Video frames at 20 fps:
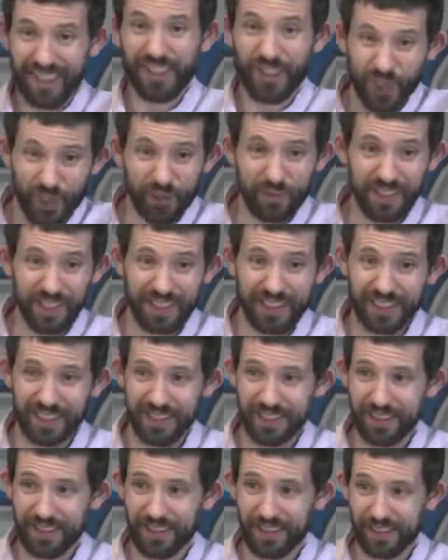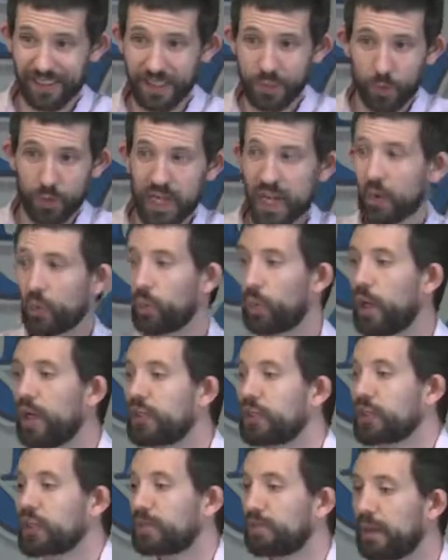they deserved it. These were not
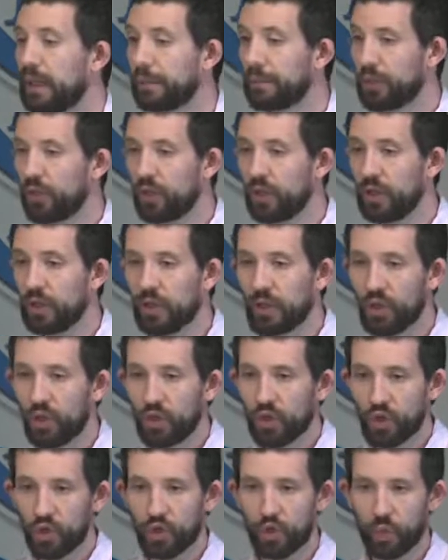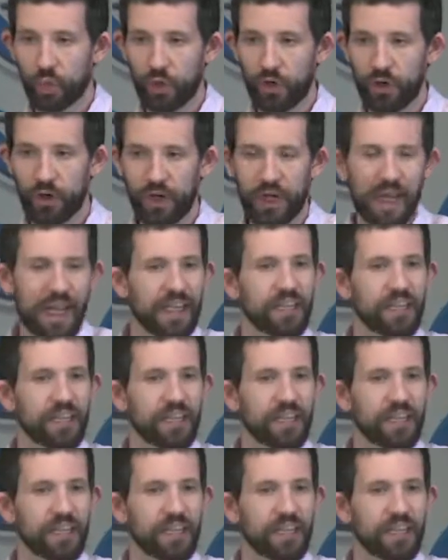righteous people who were